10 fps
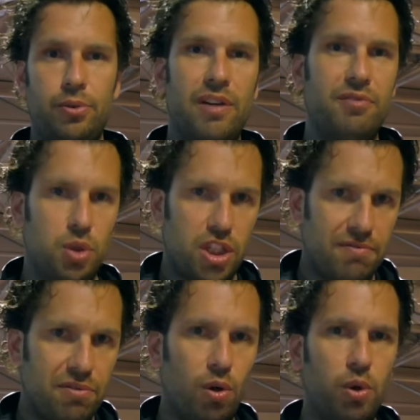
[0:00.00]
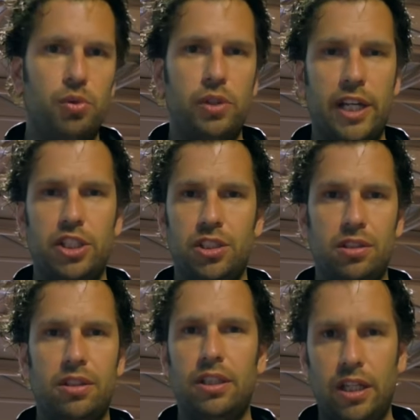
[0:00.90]
you have to jump forward to catch
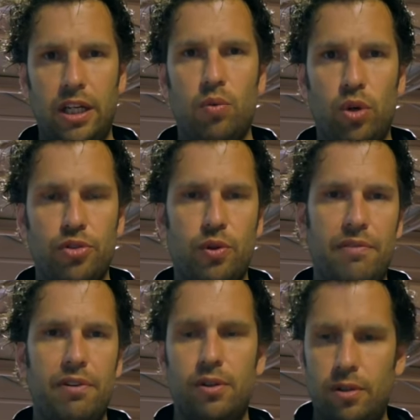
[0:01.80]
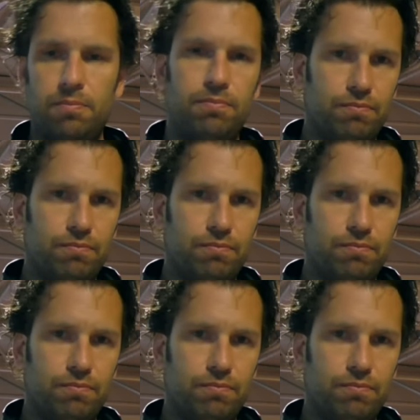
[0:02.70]
it and whatsoever, or